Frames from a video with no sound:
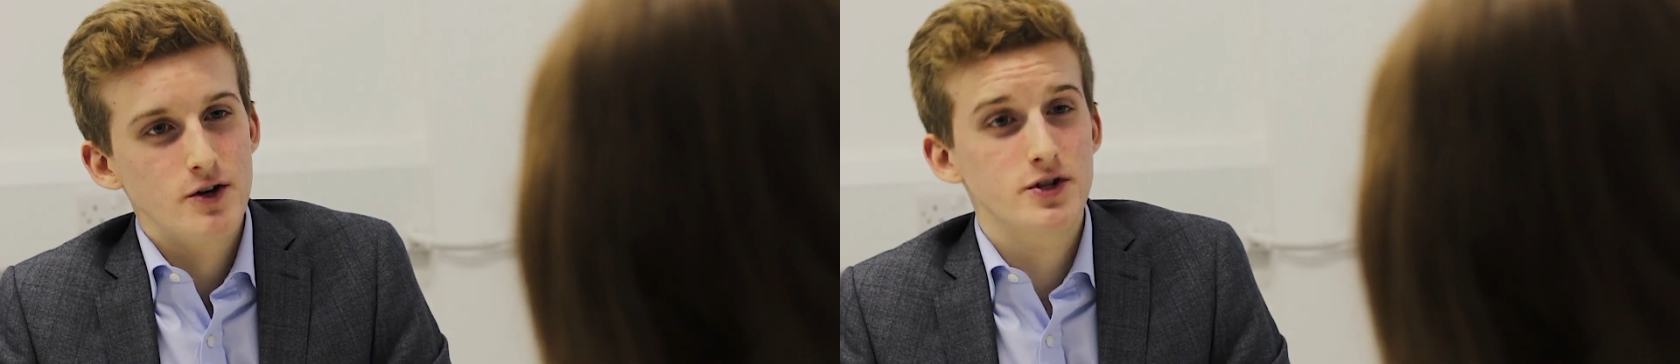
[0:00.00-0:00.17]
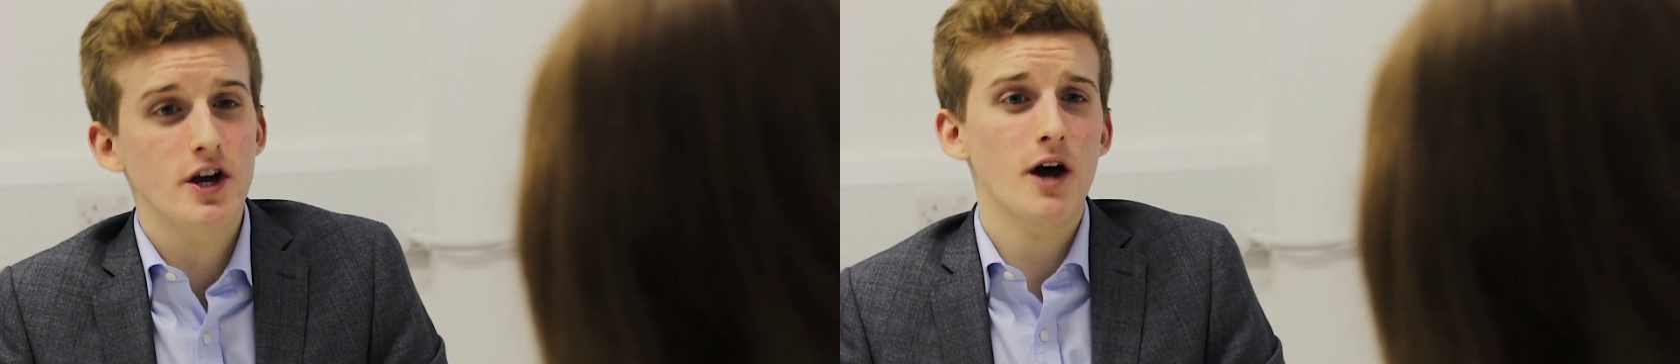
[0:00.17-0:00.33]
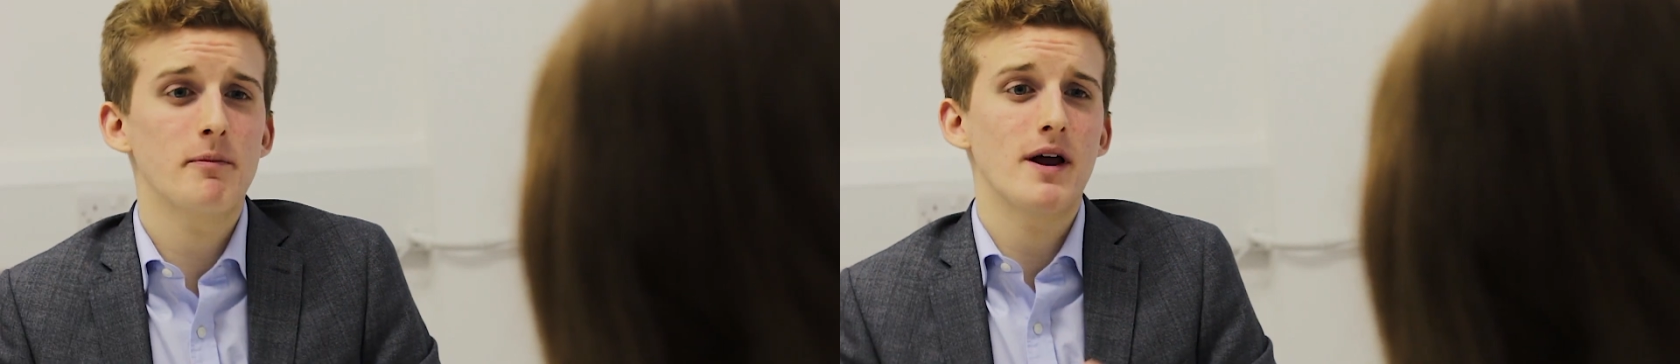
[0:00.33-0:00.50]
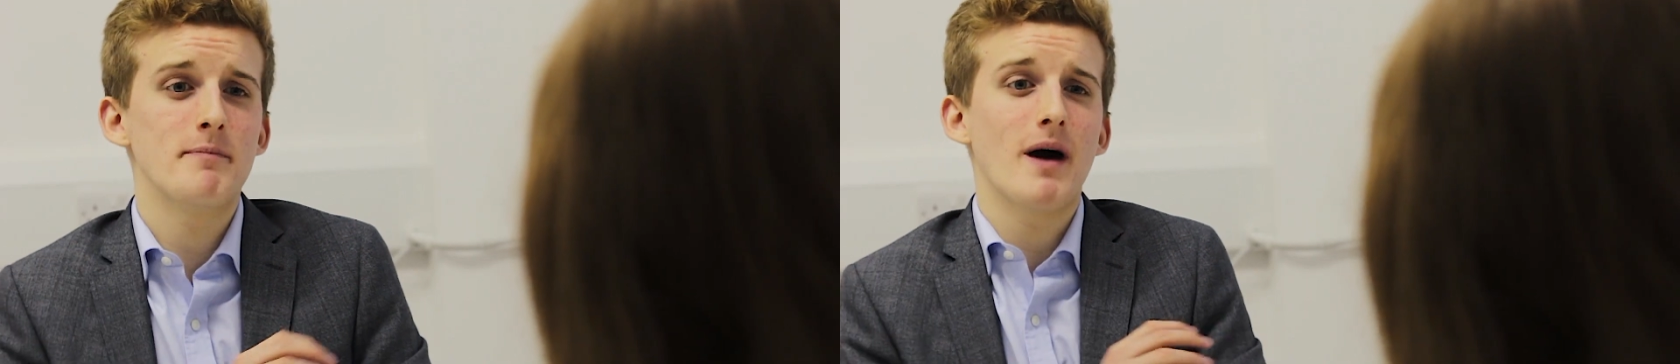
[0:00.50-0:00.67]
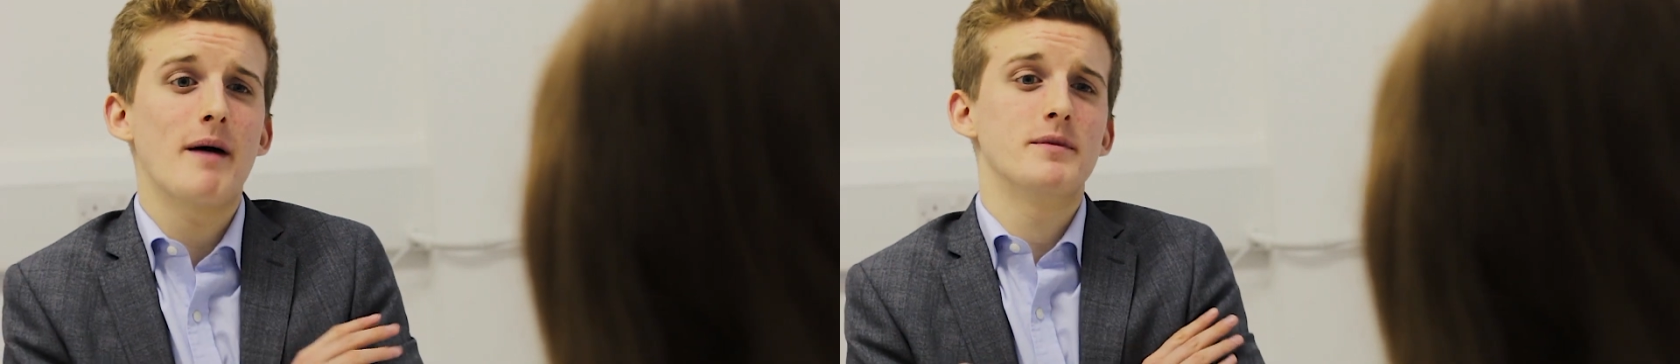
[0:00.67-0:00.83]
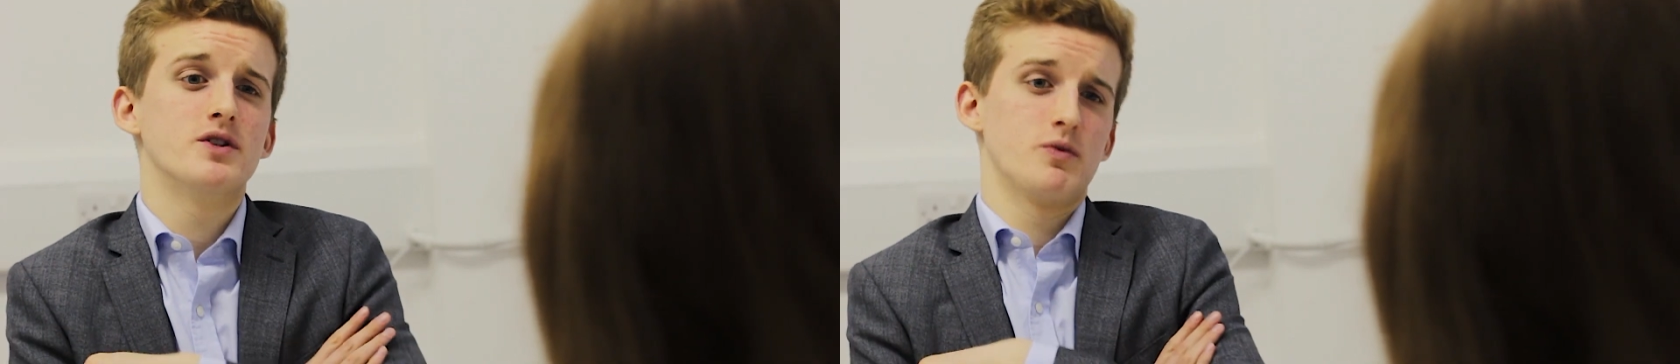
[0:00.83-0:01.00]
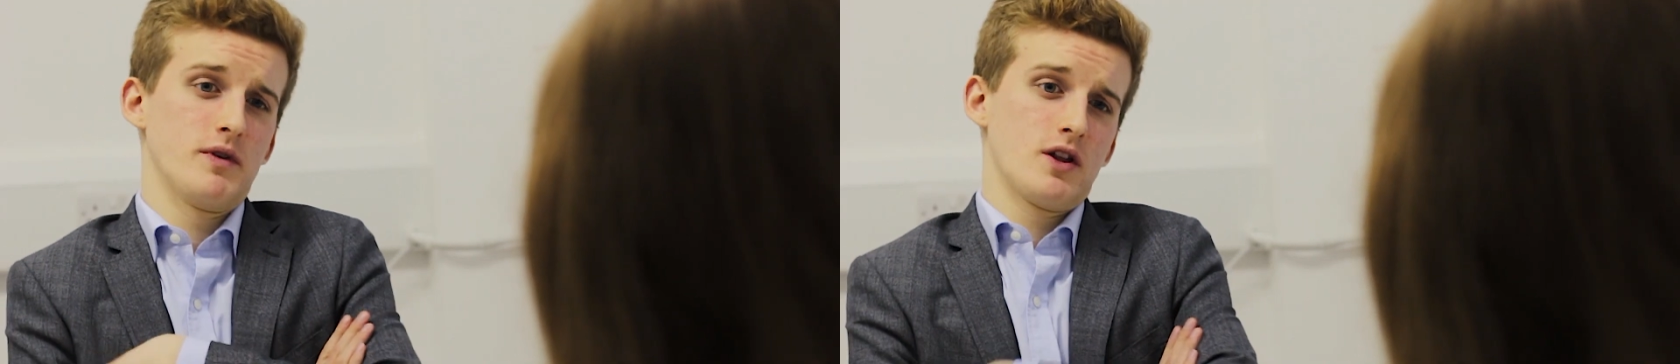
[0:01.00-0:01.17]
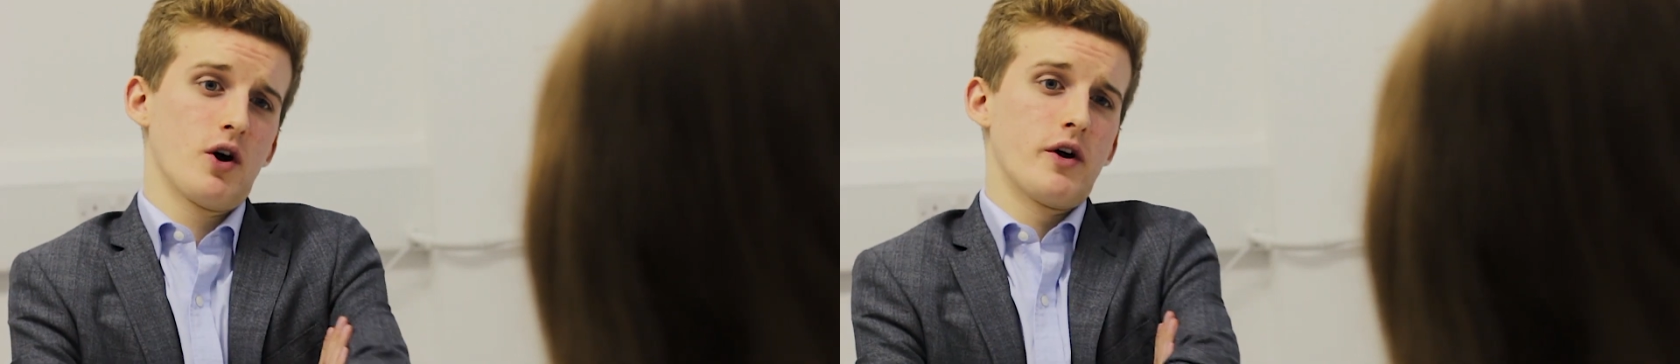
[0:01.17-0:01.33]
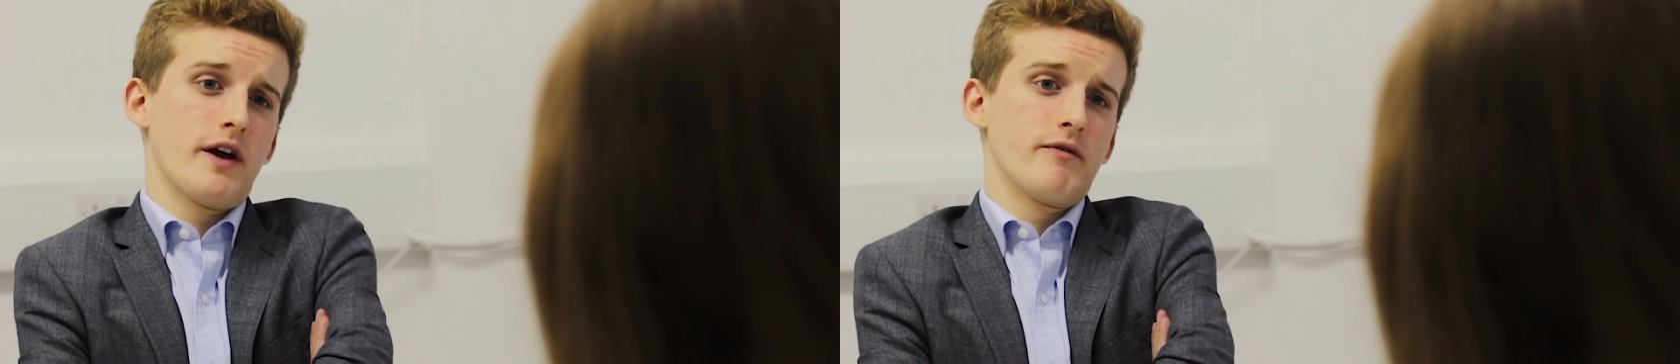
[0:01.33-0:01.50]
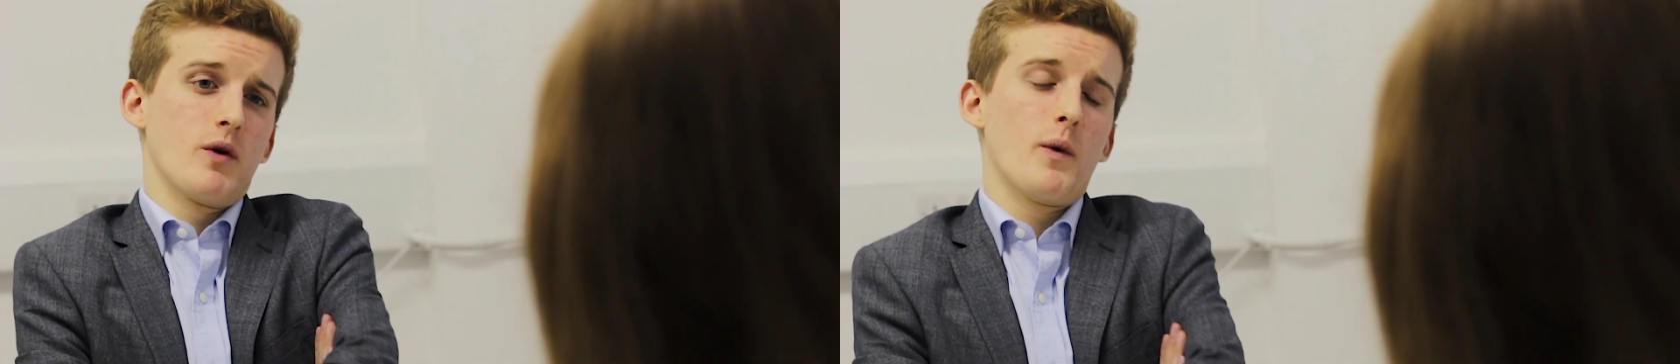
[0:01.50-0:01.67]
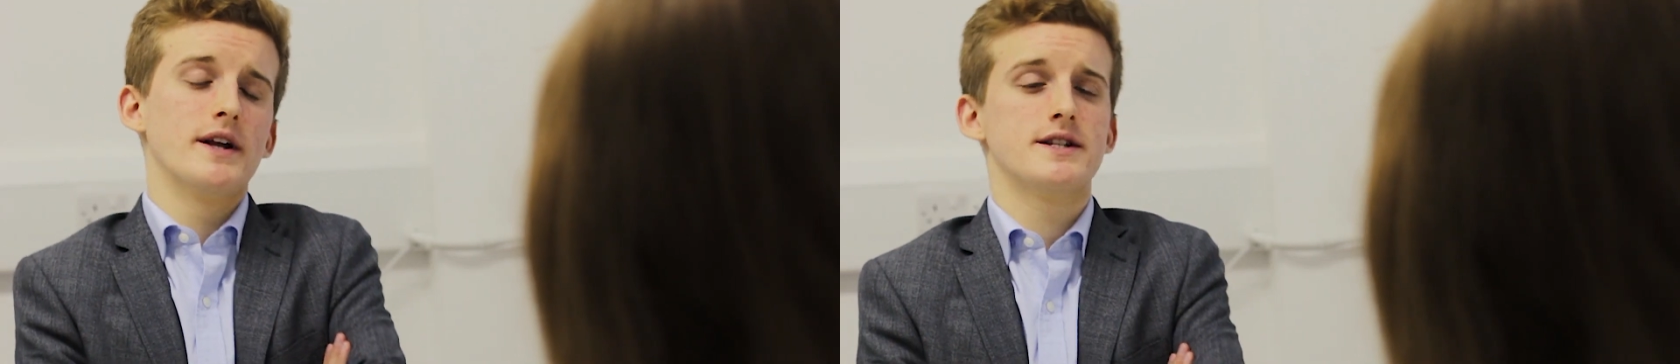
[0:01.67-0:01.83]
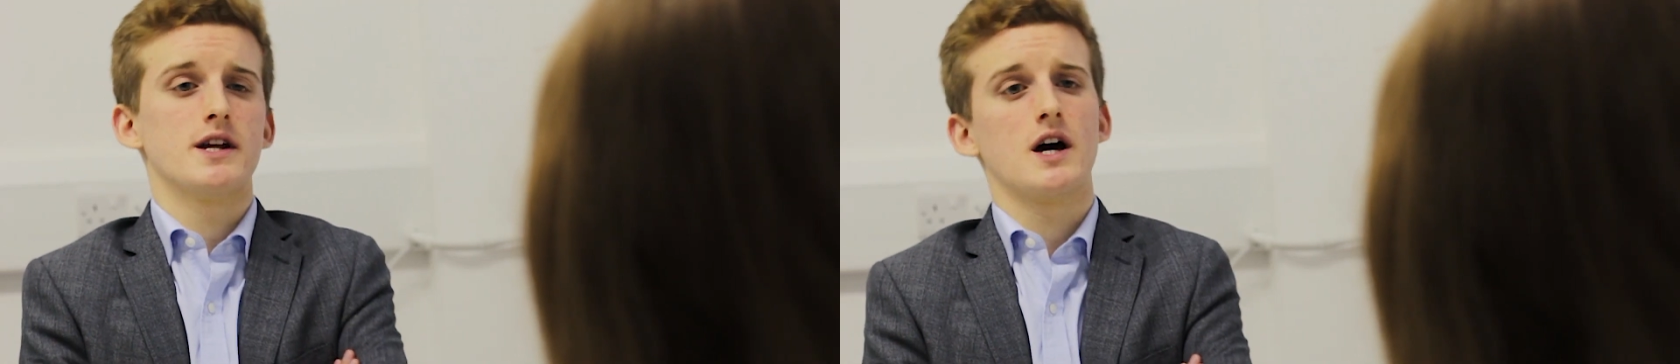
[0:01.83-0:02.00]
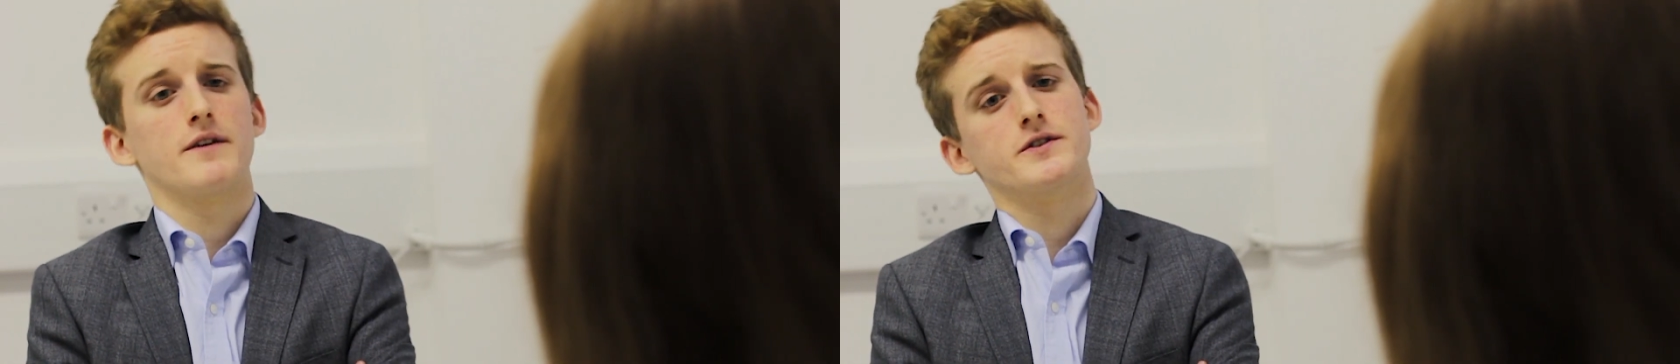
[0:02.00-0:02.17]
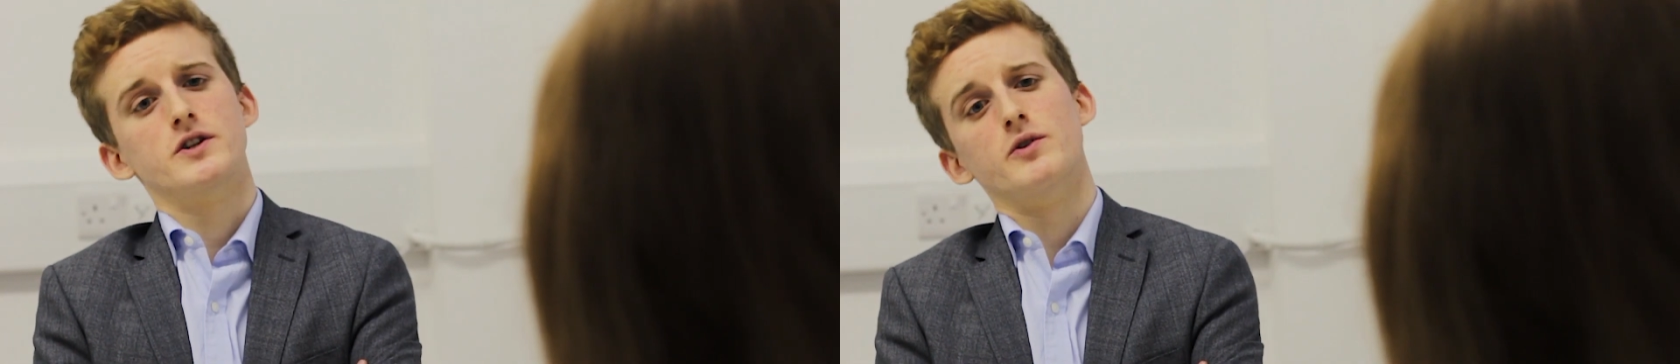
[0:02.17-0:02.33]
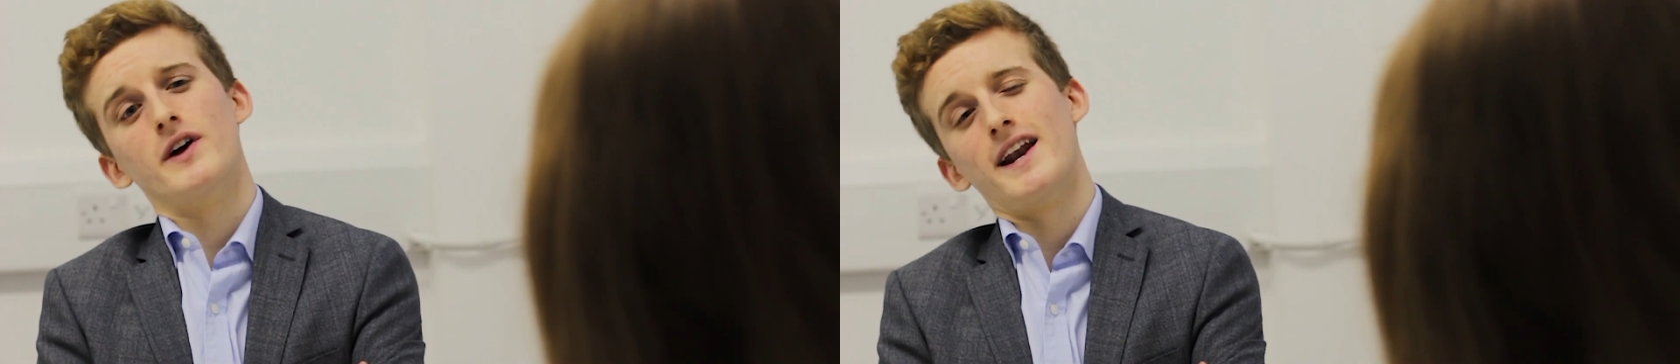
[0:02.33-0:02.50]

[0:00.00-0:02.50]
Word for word: You see, I play badminton with God every Wednesday afternoon,